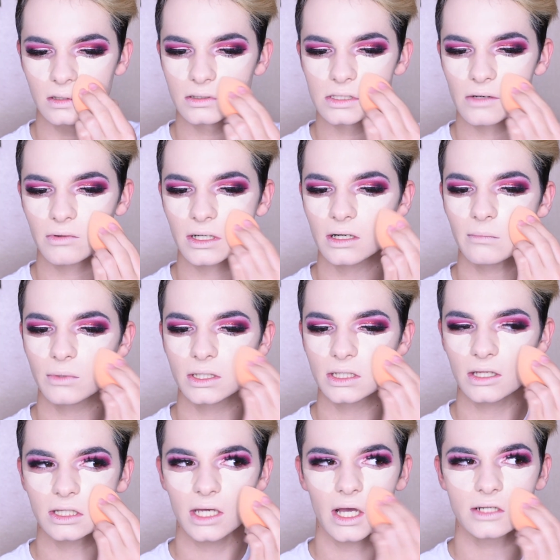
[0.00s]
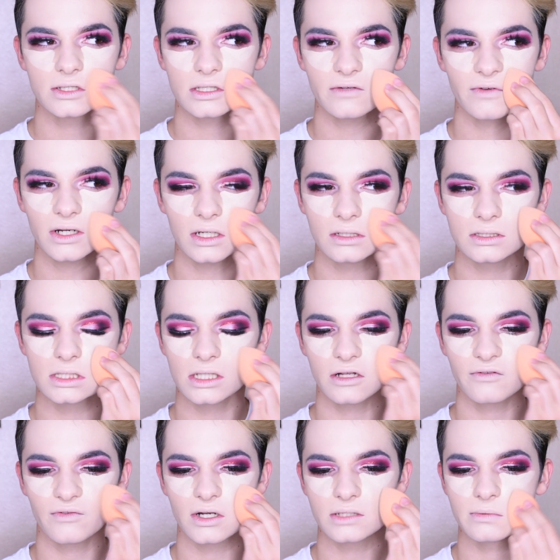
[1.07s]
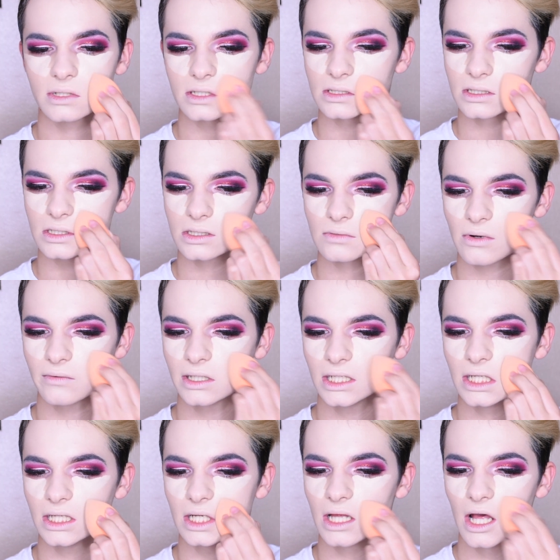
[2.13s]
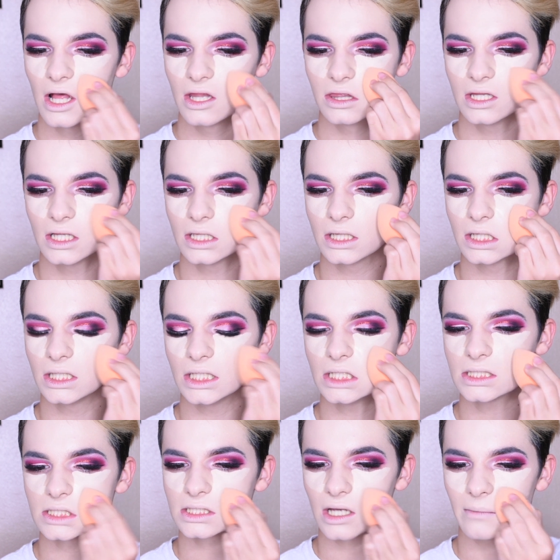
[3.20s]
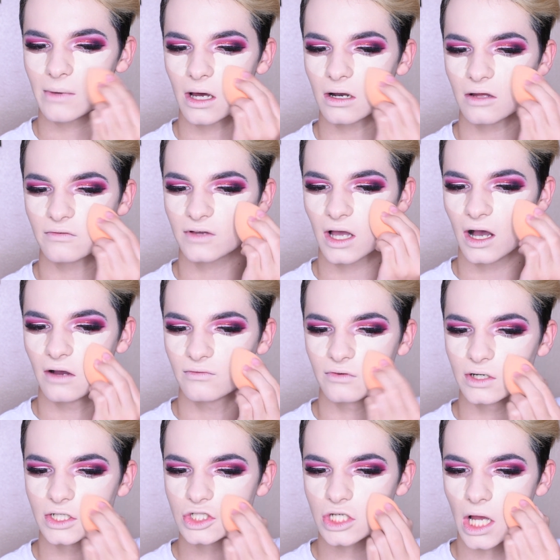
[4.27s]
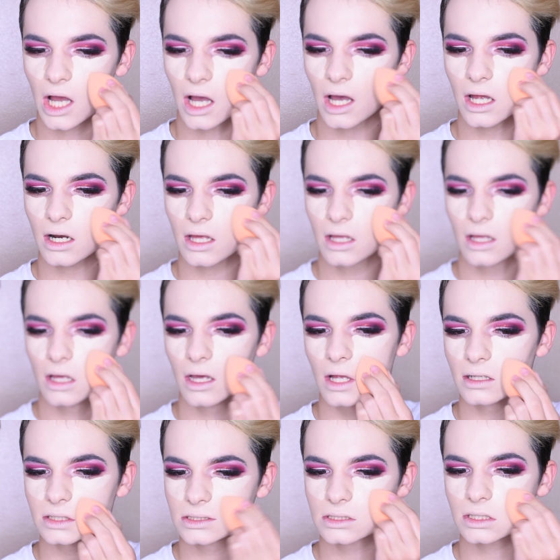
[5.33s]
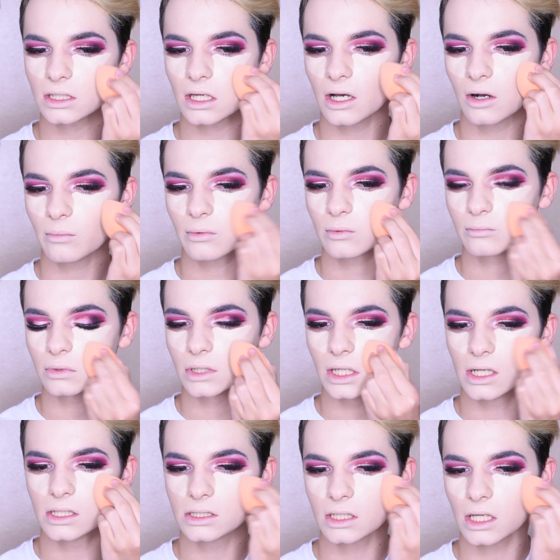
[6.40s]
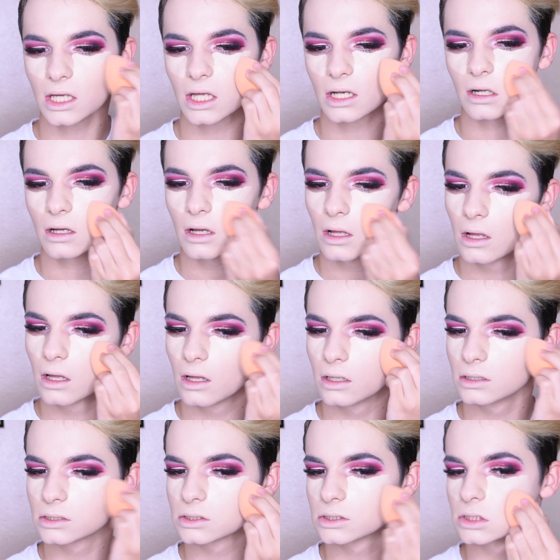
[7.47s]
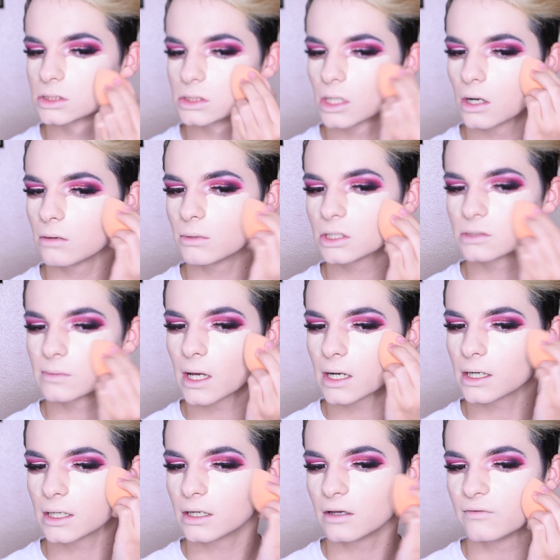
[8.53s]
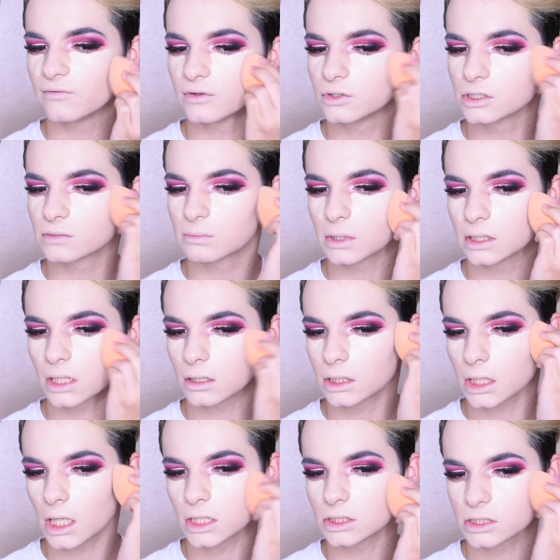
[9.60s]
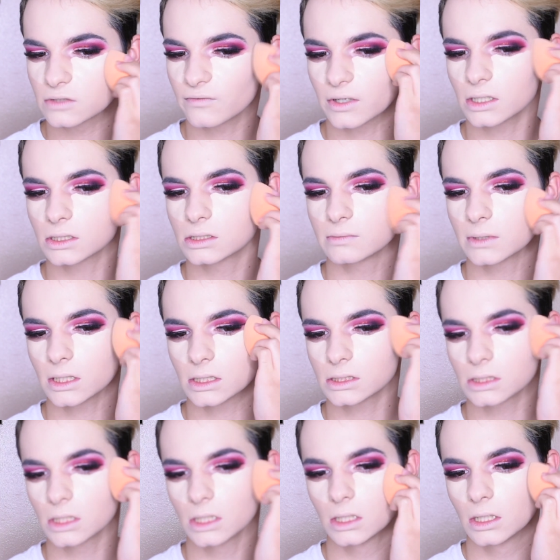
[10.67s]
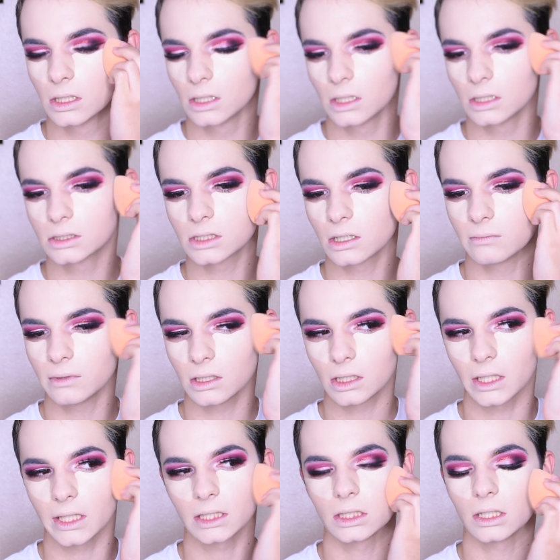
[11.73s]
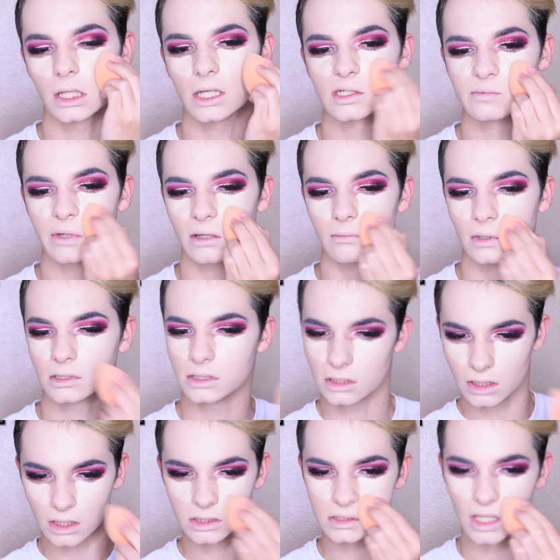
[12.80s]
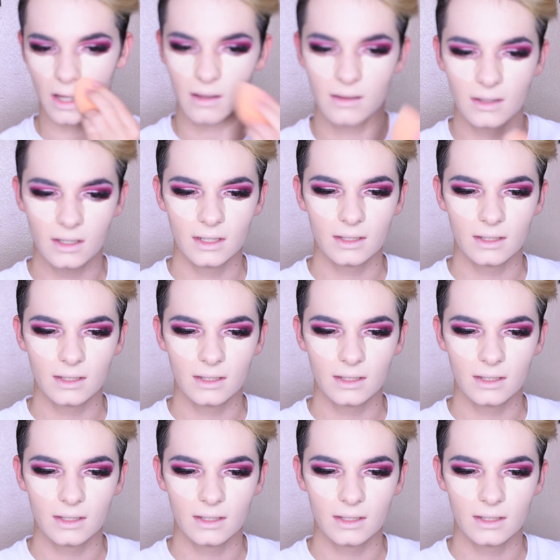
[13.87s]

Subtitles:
So we're going to blend out the edges of our concealer first because this is where we need the least amount of coverage at. And it's just going to help blend in so much better if you just blend out the edges first because it's going to be like the less pigmented, let's say.